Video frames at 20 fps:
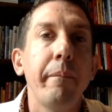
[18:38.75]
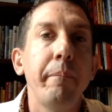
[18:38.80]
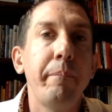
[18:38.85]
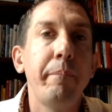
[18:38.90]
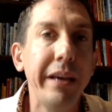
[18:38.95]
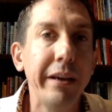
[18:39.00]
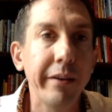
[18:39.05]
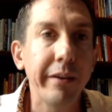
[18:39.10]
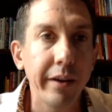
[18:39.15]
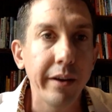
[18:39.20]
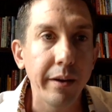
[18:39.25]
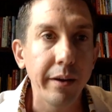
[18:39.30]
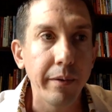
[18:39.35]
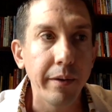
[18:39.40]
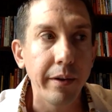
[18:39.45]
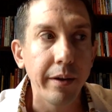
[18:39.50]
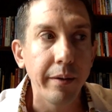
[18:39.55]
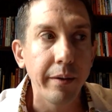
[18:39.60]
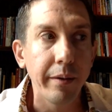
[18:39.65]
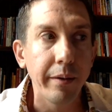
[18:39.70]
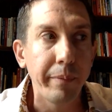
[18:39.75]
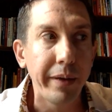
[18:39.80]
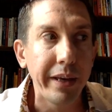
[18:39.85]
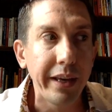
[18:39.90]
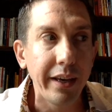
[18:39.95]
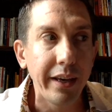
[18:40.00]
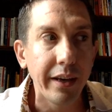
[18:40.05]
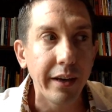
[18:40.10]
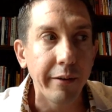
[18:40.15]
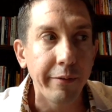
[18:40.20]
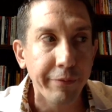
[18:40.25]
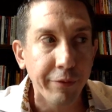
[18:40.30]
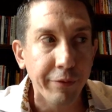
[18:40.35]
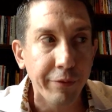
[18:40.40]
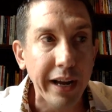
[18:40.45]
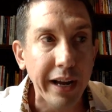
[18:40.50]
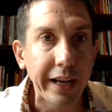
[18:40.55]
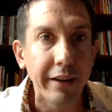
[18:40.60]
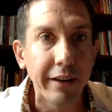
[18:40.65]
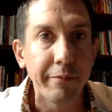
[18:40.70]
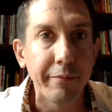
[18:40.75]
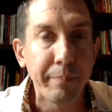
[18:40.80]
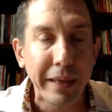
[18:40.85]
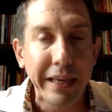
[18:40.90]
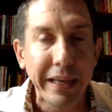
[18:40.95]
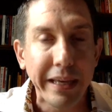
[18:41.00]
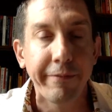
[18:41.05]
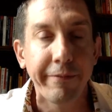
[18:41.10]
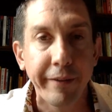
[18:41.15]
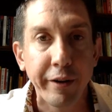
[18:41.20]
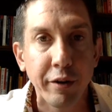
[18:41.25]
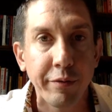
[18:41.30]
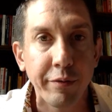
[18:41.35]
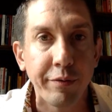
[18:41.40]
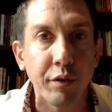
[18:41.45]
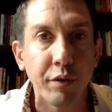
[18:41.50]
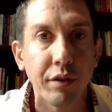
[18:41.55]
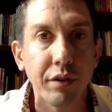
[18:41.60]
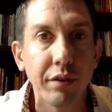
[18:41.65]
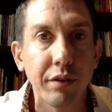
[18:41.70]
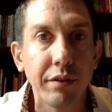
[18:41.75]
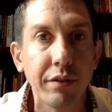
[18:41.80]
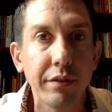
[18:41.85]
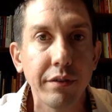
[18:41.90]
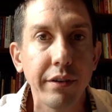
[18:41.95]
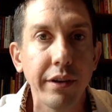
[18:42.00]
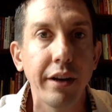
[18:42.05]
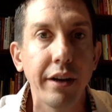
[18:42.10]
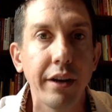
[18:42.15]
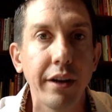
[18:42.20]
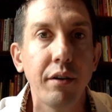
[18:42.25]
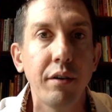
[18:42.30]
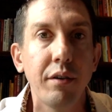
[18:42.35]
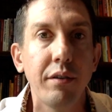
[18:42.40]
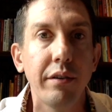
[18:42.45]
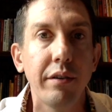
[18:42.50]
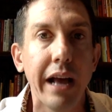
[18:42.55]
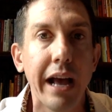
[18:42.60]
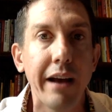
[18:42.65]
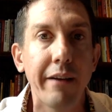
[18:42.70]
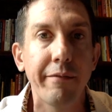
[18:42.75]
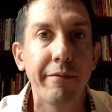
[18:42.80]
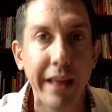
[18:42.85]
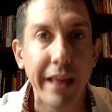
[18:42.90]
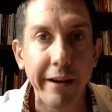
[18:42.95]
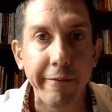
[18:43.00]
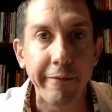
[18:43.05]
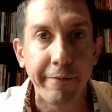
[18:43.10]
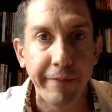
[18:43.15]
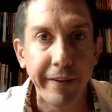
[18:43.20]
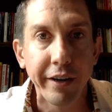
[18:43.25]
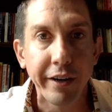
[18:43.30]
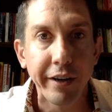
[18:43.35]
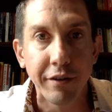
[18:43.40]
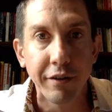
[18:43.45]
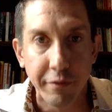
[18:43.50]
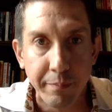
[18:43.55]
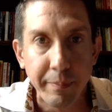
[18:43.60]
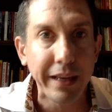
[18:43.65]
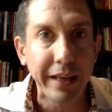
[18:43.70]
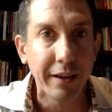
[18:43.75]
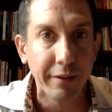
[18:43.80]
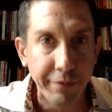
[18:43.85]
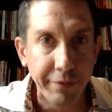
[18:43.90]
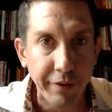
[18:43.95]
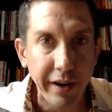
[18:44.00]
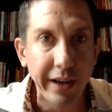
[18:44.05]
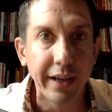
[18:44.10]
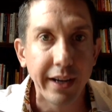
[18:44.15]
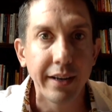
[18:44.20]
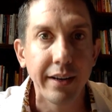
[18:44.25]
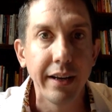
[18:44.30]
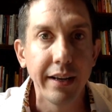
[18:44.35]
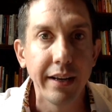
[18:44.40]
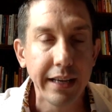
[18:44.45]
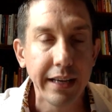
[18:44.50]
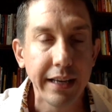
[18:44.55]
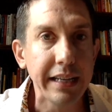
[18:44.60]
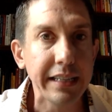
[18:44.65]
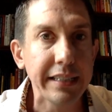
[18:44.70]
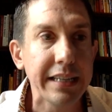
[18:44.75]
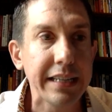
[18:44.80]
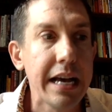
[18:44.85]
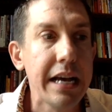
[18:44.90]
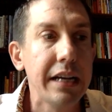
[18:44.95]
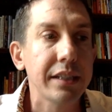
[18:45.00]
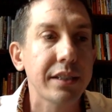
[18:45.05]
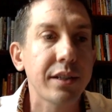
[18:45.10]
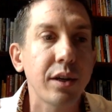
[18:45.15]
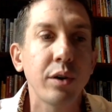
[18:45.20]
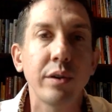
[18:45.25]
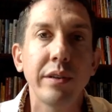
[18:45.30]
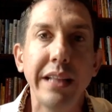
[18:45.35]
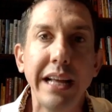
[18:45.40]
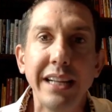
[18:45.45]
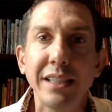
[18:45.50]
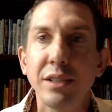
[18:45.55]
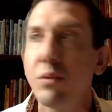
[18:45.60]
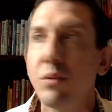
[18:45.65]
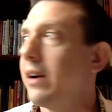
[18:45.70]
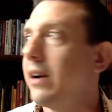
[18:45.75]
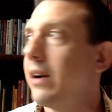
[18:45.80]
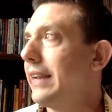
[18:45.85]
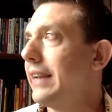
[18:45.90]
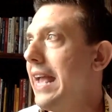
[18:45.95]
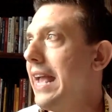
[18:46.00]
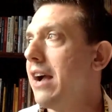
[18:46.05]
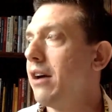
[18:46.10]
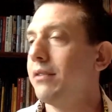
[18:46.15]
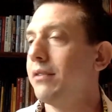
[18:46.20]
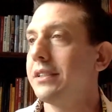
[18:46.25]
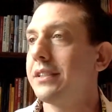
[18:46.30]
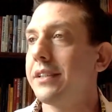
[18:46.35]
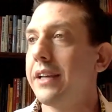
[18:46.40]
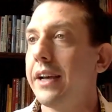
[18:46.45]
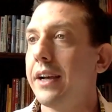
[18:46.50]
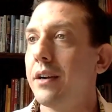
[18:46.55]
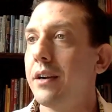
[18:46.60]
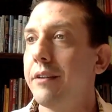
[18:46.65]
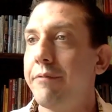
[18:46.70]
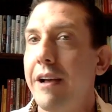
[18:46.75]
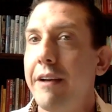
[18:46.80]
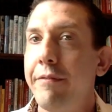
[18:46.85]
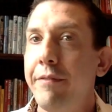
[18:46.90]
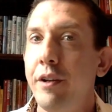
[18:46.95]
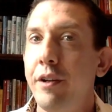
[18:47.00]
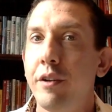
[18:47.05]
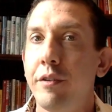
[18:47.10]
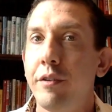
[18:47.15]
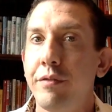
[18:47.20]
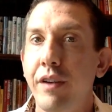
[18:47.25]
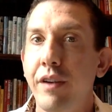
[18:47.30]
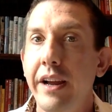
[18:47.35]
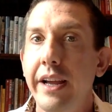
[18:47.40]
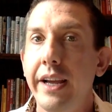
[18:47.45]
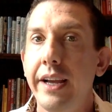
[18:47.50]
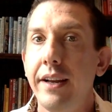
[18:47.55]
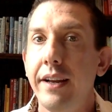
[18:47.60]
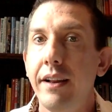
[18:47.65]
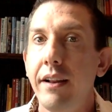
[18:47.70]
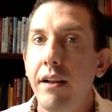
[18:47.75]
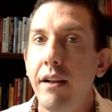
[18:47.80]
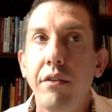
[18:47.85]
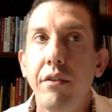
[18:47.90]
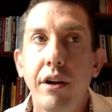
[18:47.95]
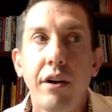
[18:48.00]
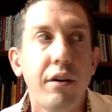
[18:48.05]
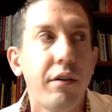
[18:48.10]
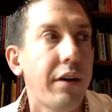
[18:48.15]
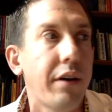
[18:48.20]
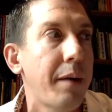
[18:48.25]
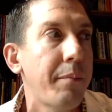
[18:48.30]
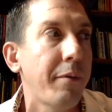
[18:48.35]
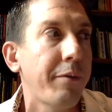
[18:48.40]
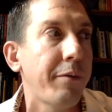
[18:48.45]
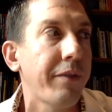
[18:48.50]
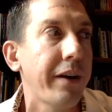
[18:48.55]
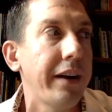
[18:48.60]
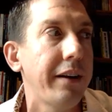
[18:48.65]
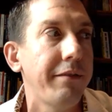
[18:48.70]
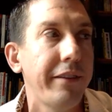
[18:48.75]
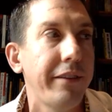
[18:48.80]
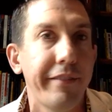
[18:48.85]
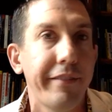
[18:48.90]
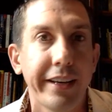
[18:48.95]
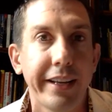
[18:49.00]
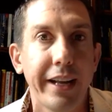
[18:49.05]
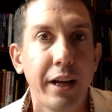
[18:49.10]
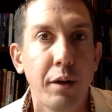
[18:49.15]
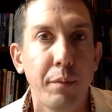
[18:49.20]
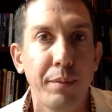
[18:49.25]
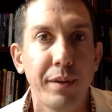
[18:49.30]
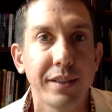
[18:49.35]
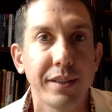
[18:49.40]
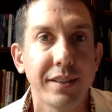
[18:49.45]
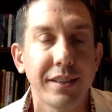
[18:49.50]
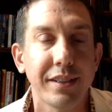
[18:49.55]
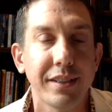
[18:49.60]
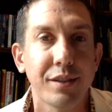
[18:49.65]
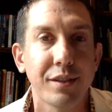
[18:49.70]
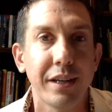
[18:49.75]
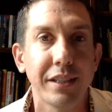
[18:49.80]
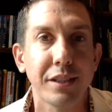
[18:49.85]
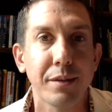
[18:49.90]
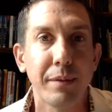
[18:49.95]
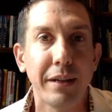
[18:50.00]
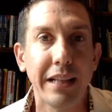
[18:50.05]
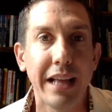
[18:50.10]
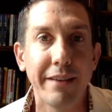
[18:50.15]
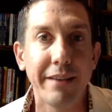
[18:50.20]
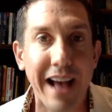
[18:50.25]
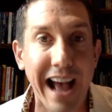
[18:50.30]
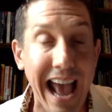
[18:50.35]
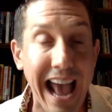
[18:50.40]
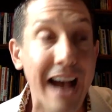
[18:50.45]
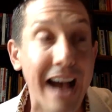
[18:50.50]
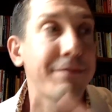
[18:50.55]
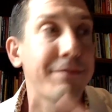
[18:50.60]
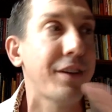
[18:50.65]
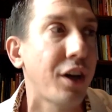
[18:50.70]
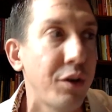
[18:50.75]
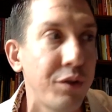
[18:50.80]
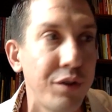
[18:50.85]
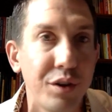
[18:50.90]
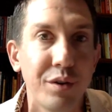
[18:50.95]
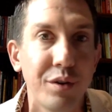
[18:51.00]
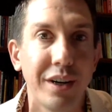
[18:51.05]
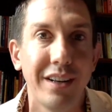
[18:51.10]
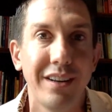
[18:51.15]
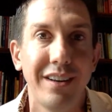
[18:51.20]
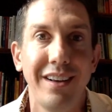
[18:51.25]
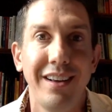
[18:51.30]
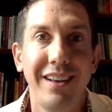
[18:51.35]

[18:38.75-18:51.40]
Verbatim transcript: Be, be afraid of being fearful you know, have that fear of being afraid. Yes. So that's why now it's like if I feel afraid, oh no, I'm afraid of living in helplessness the rest of my life. I have to go do it.